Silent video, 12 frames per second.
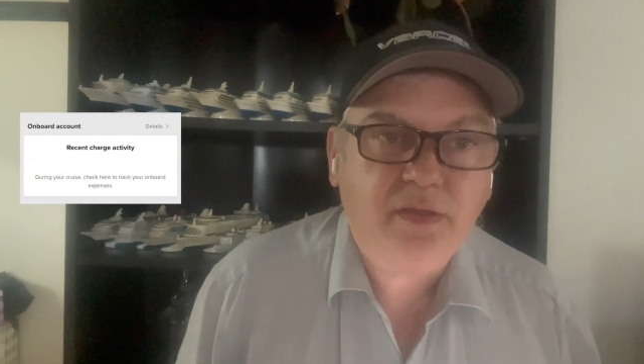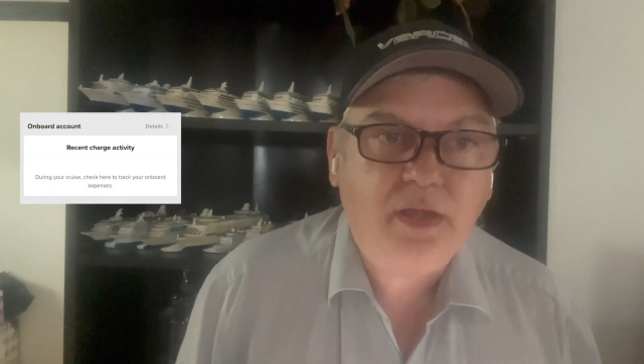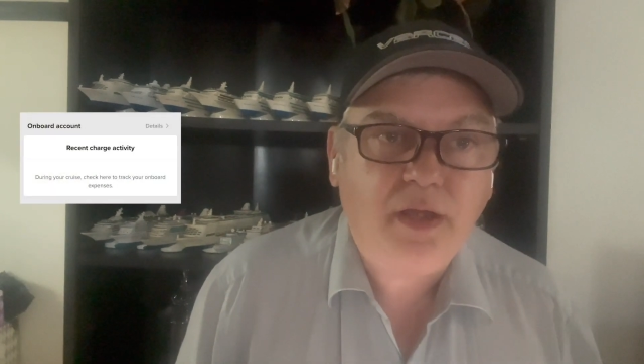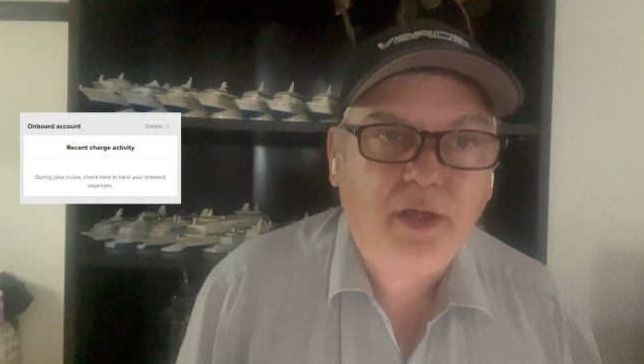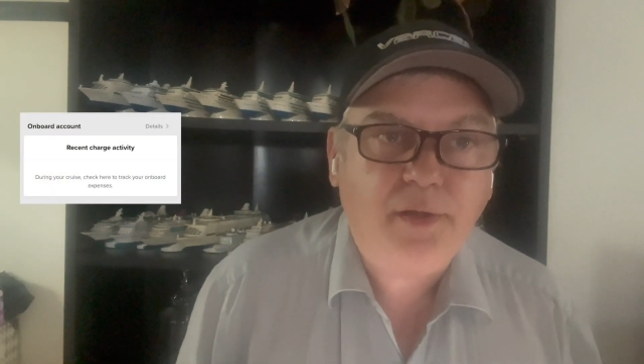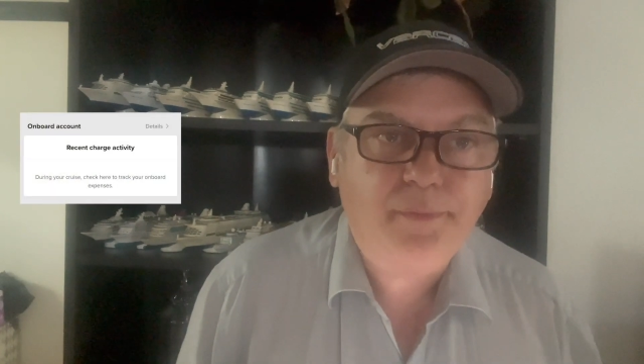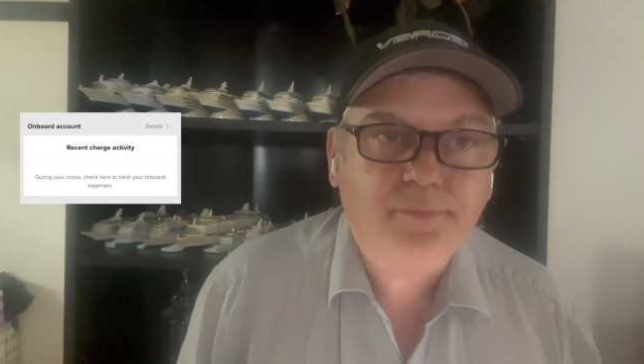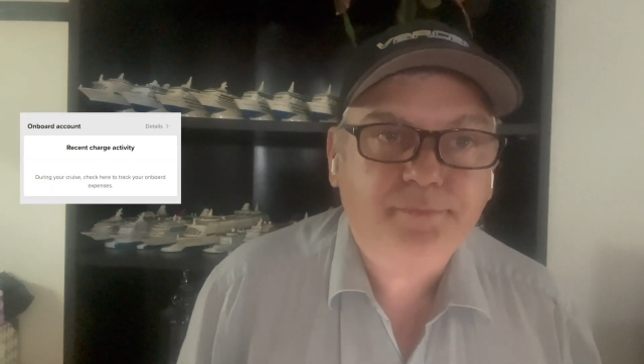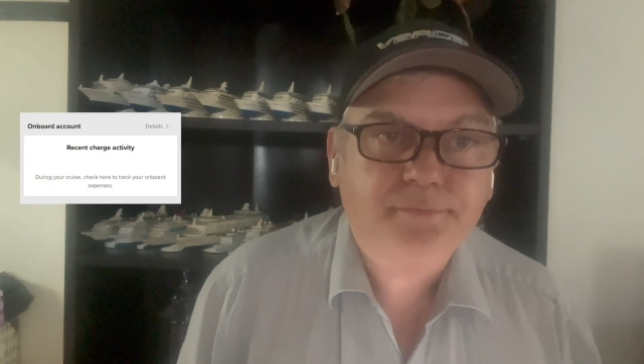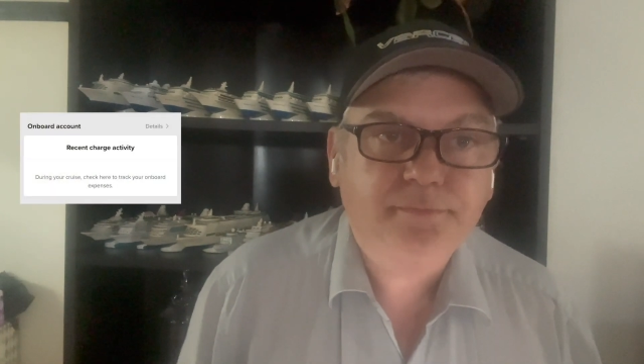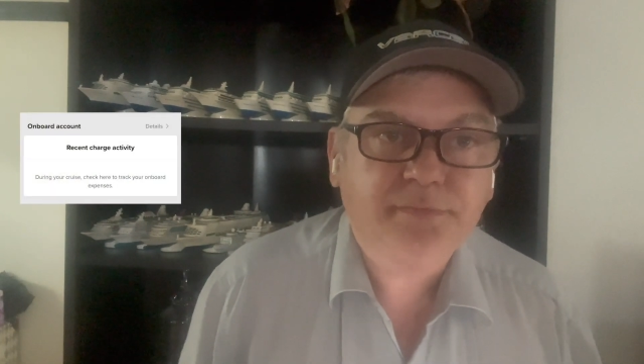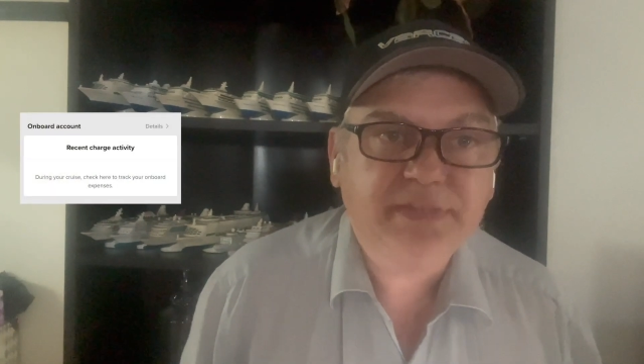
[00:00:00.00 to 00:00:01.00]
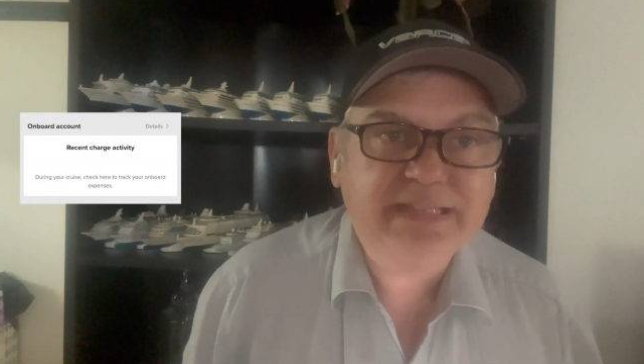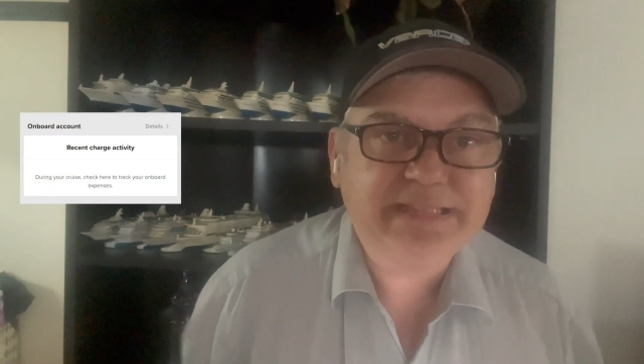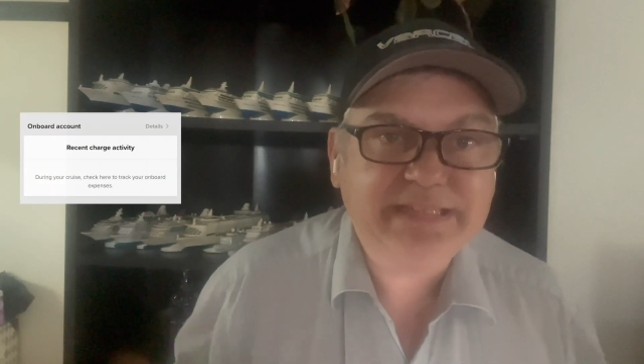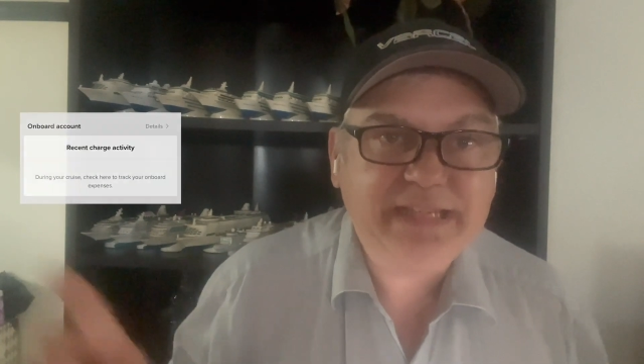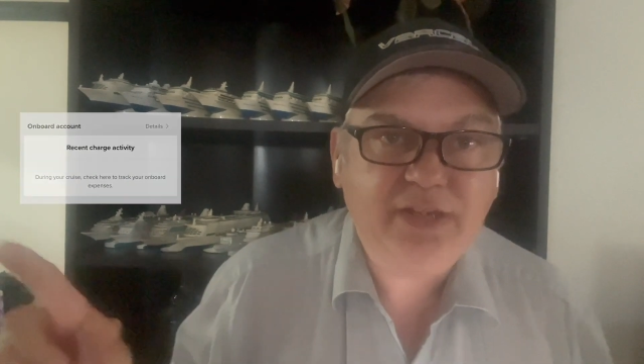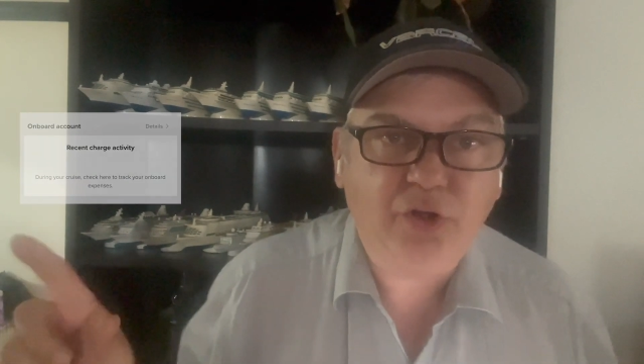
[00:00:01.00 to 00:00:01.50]
to
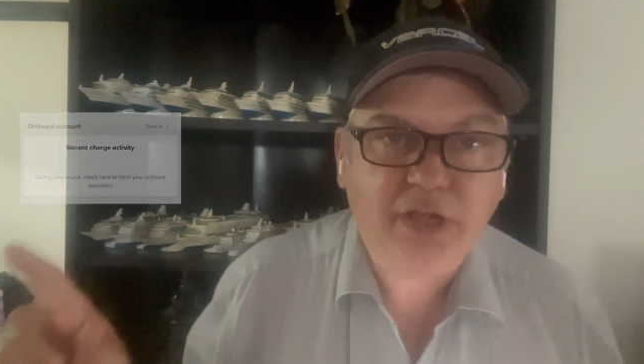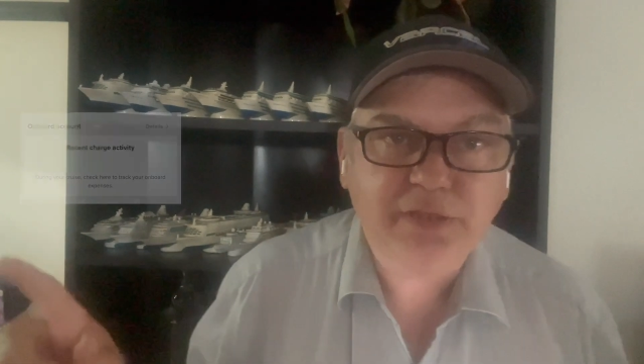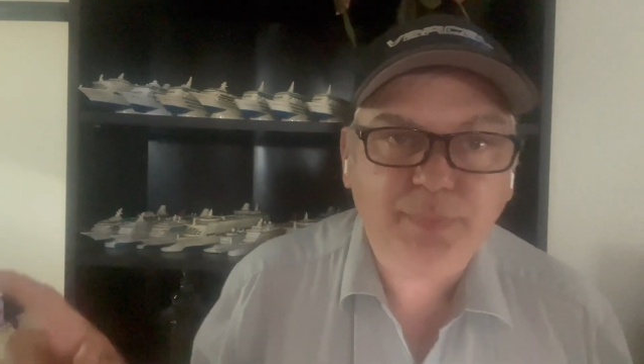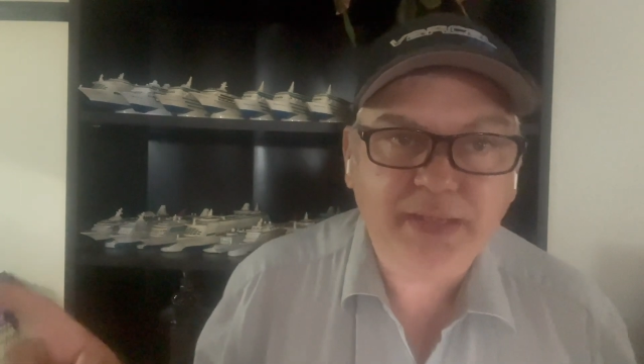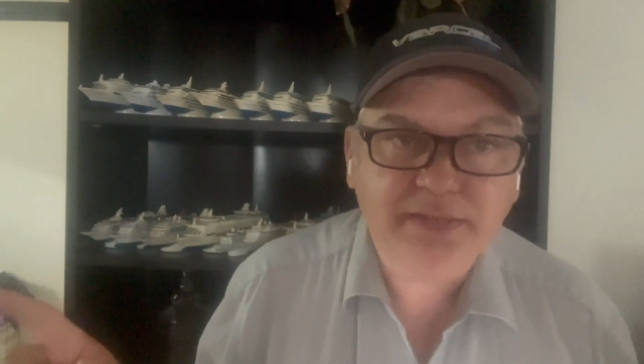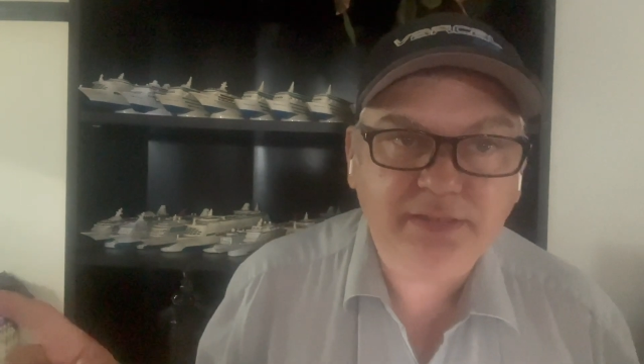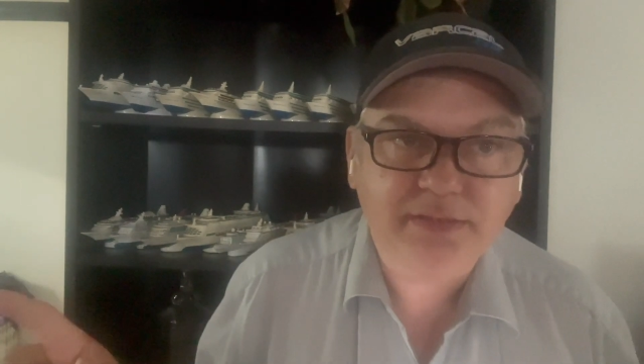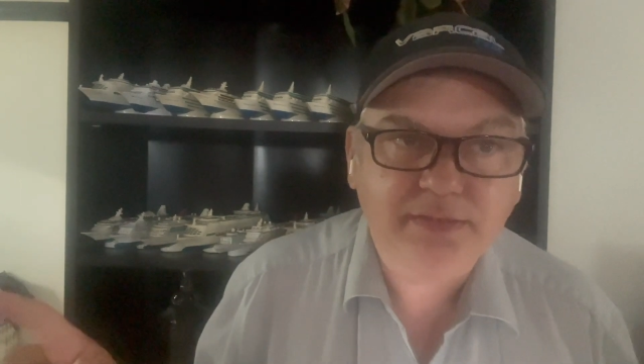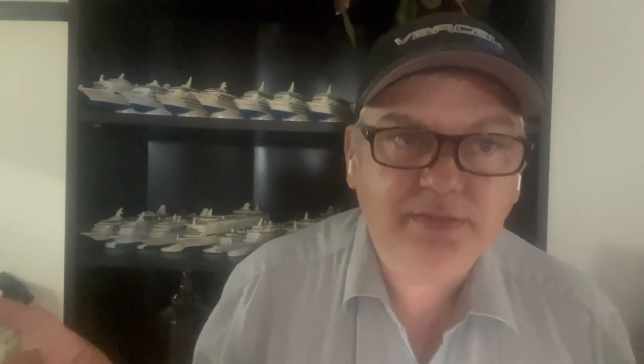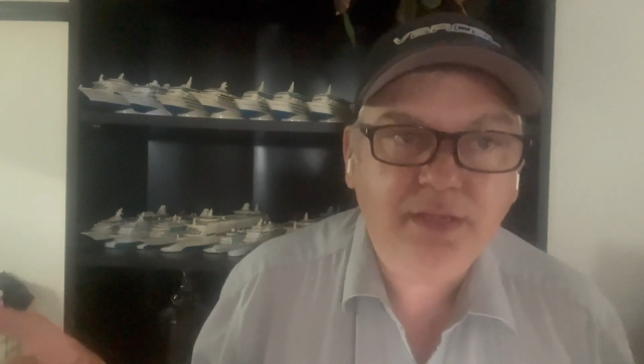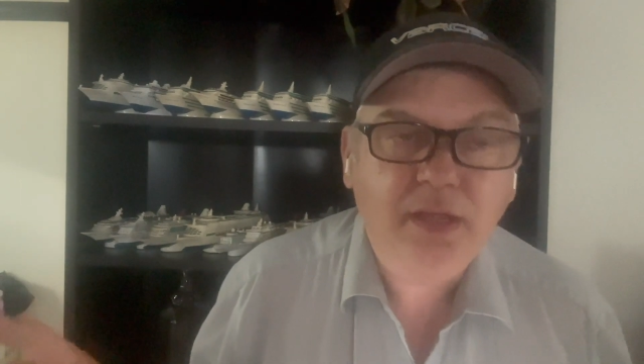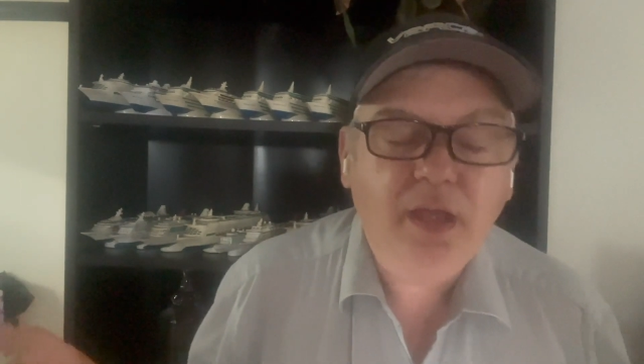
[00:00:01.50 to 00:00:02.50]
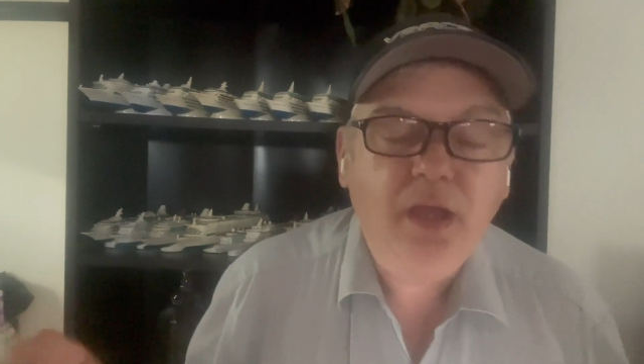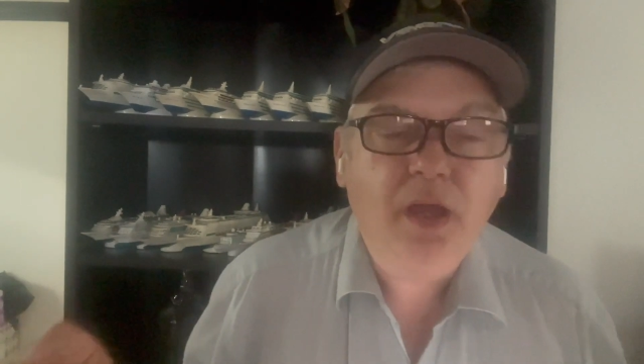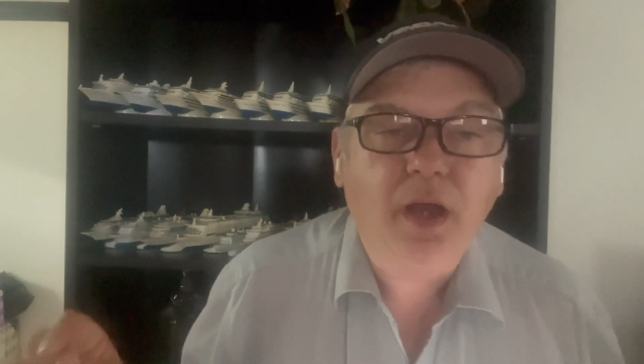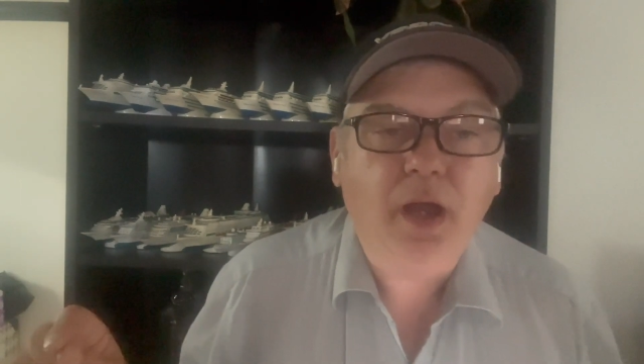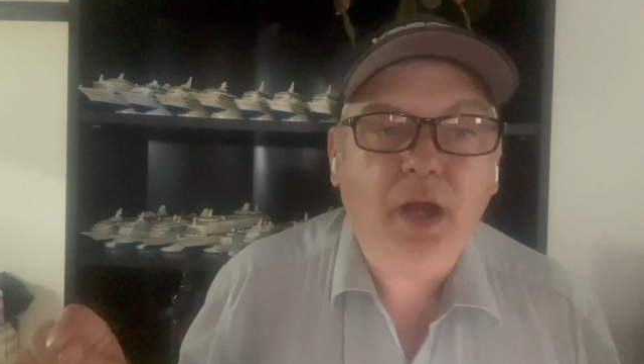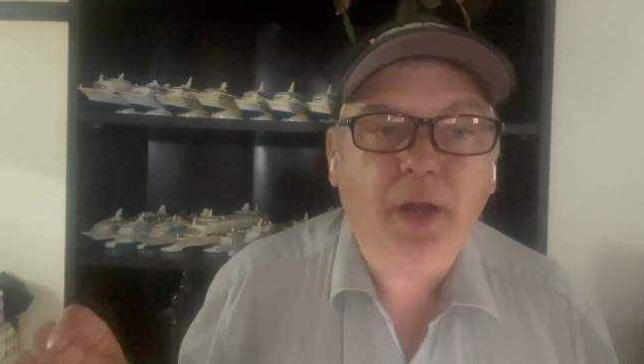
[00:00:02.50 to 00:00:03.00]
see your expenses
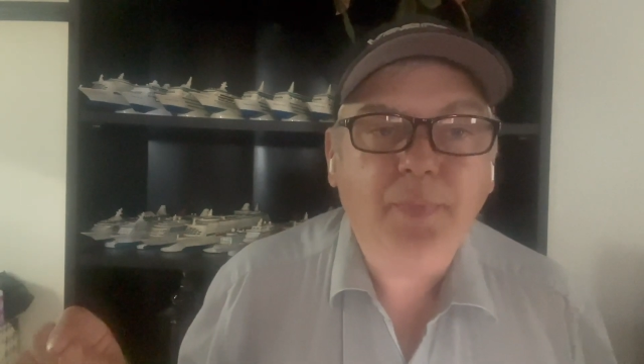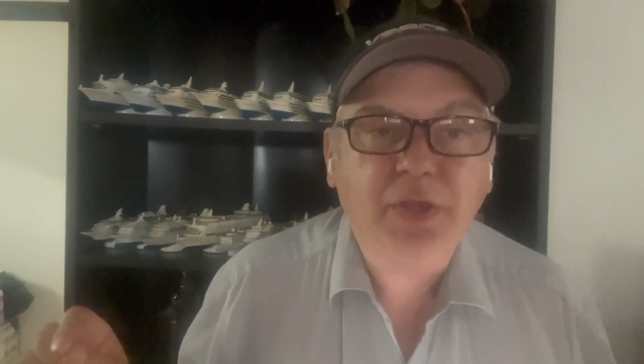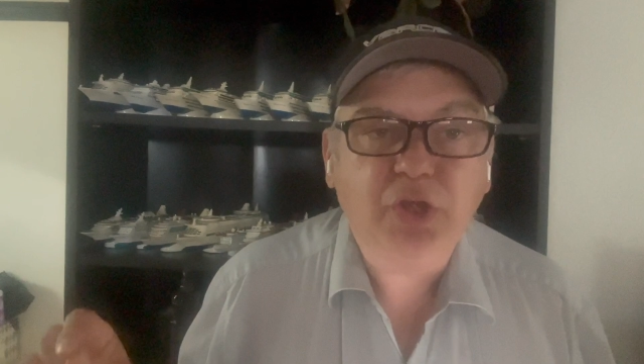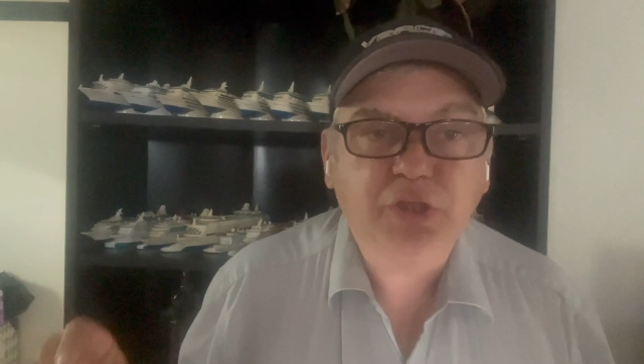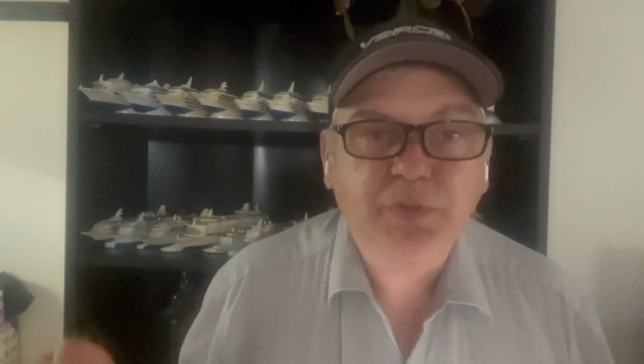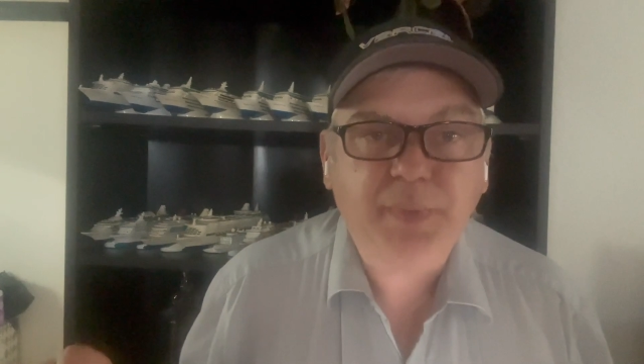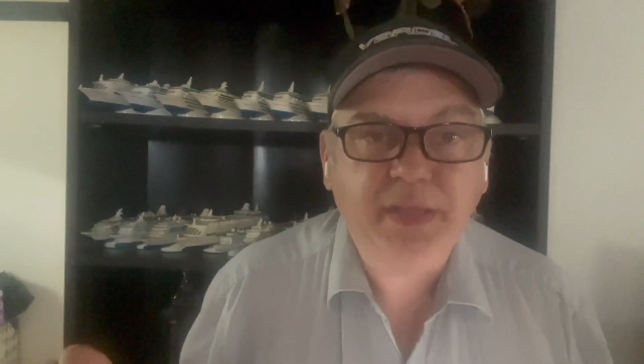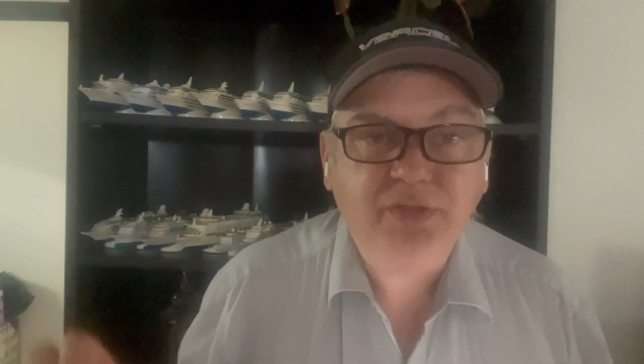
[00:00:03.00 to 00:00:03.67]
that you spend.